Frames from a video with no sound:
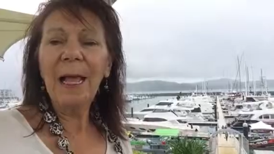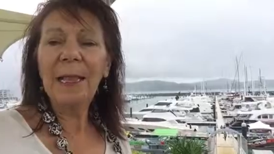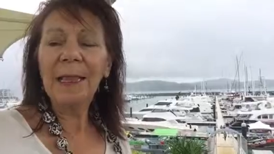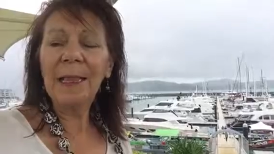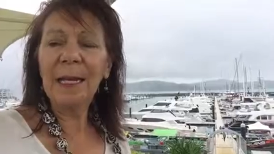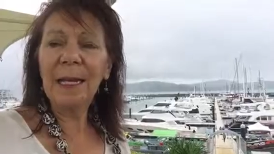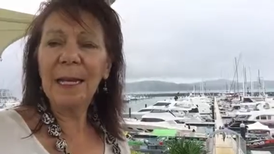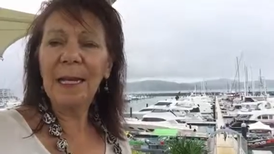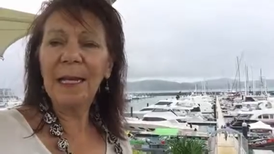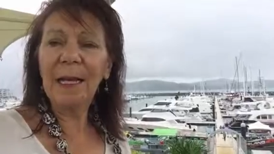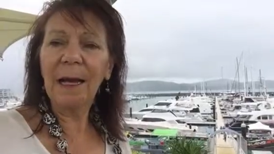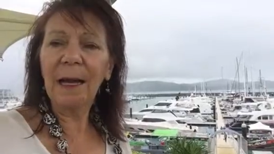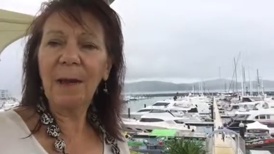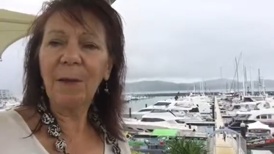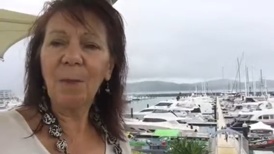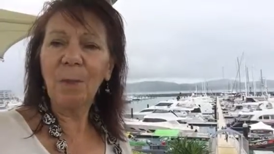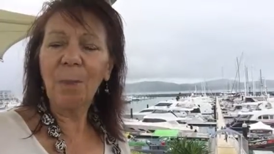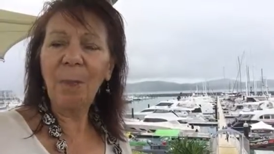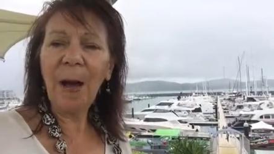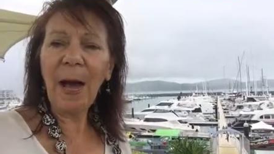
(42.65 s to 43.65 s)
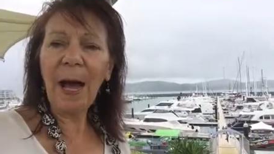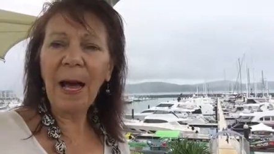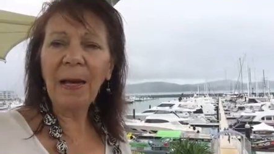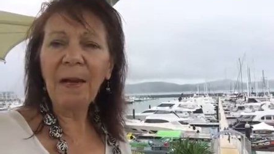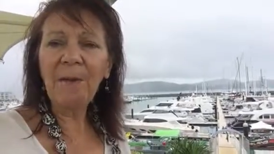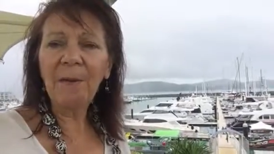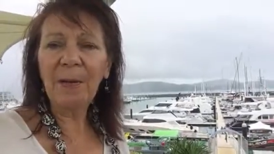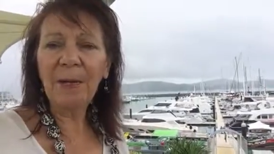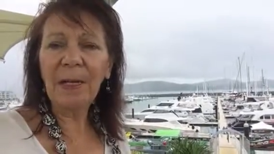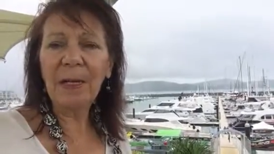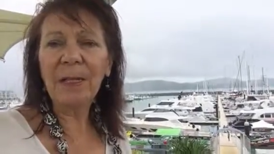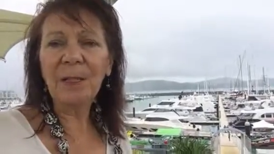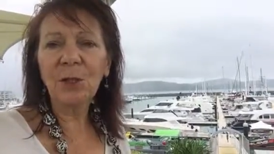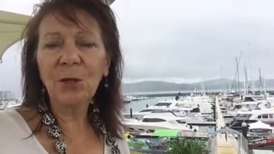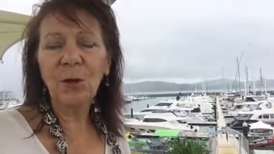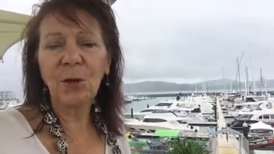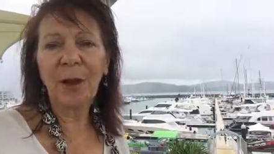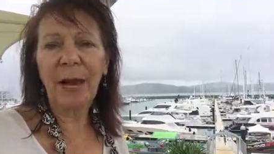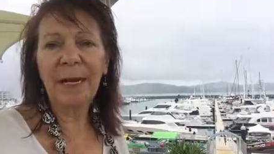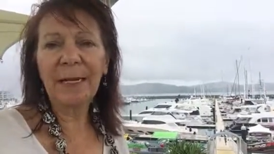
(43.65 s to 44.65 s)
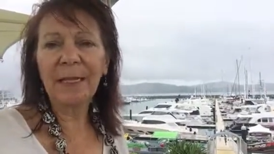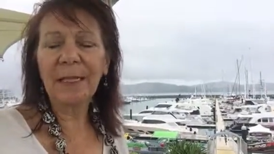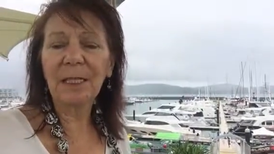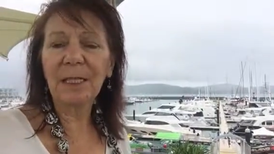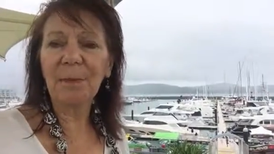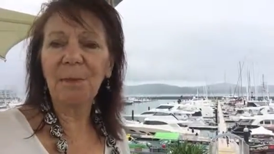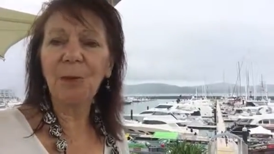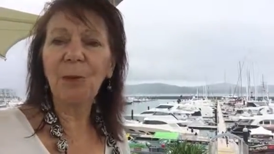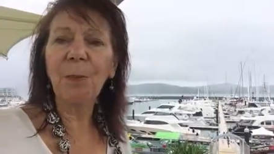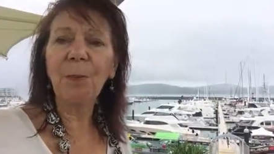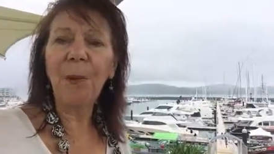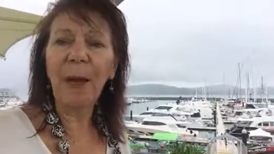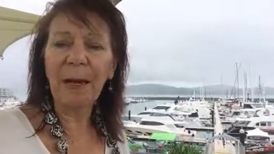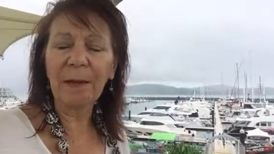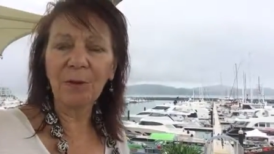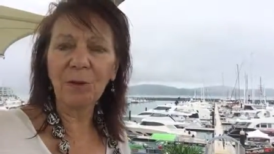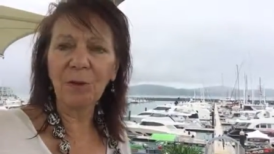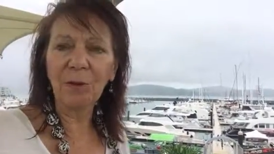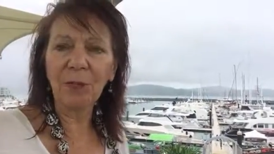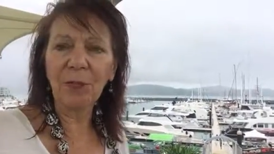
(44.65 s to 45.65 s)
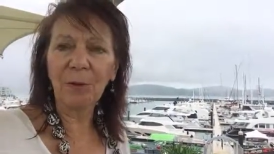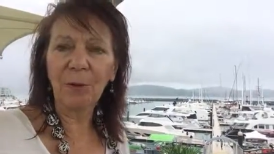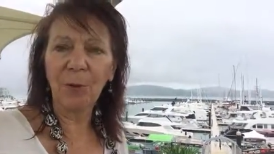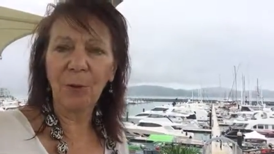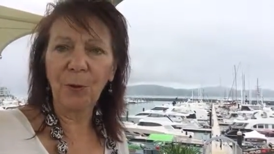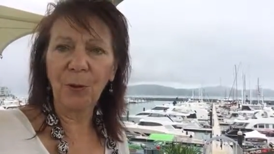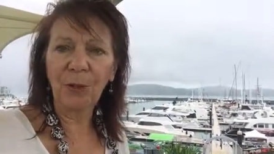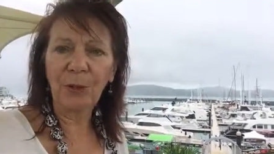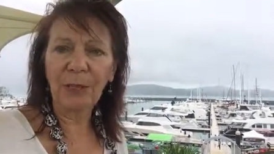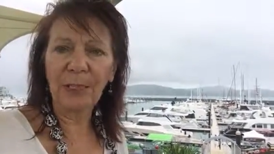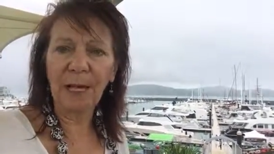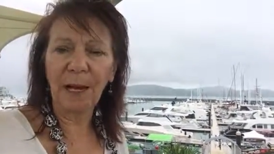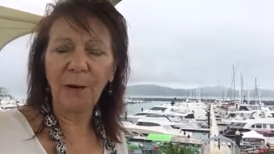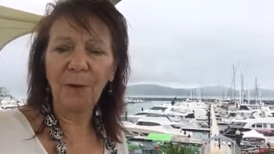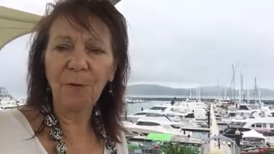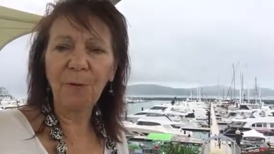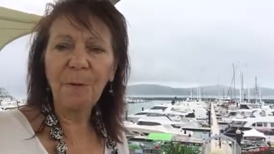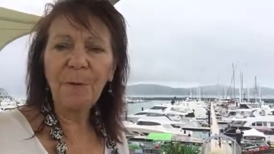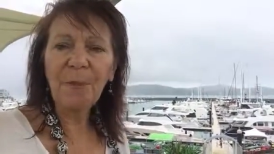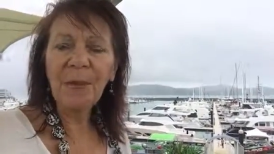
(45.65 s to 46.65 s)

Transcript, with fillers: then part of it is creating some new boundaries for yourself.